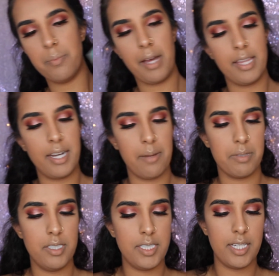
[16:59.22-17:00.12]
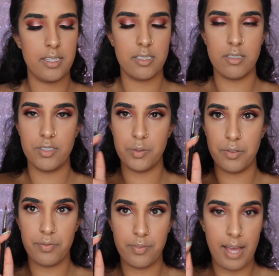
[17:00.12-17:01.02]
palette, I'm gonna take this onto a
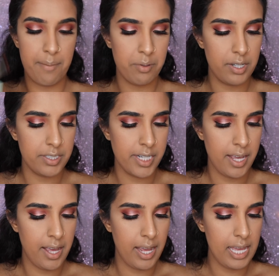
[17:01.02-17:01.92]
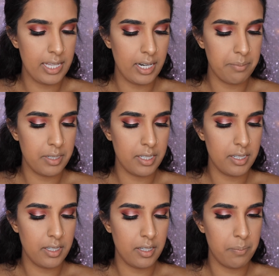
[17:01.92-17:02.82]
flat brush, and then I'm
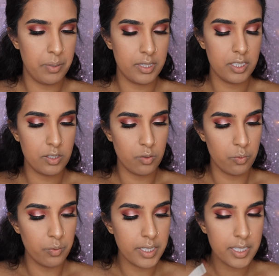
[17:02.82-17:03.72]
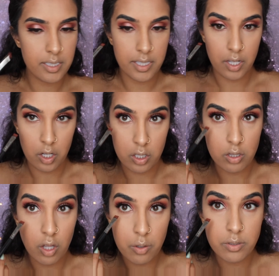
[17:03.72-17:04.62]
gonna put this really
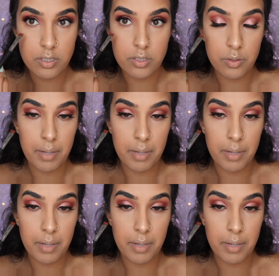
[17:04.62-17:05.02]
close to